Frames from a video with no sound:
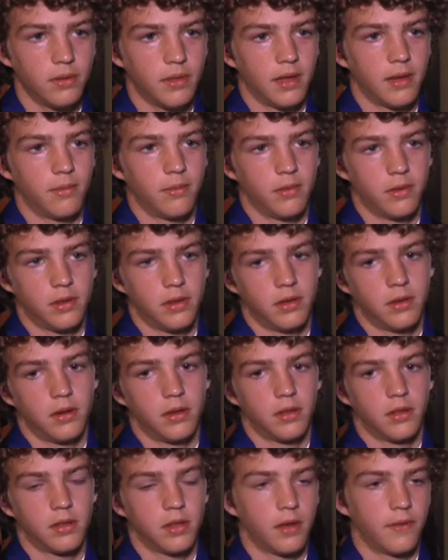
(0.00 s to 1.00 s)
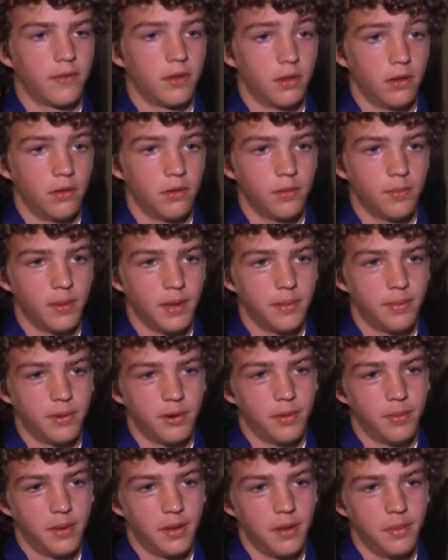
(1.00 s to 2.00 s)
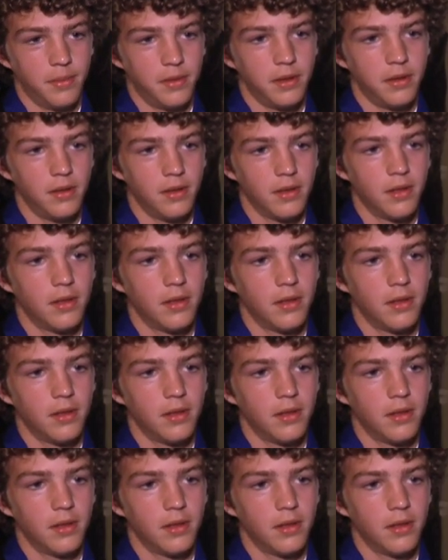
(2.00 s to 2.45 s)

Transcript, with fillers: that was in a Suffolk newspaper about me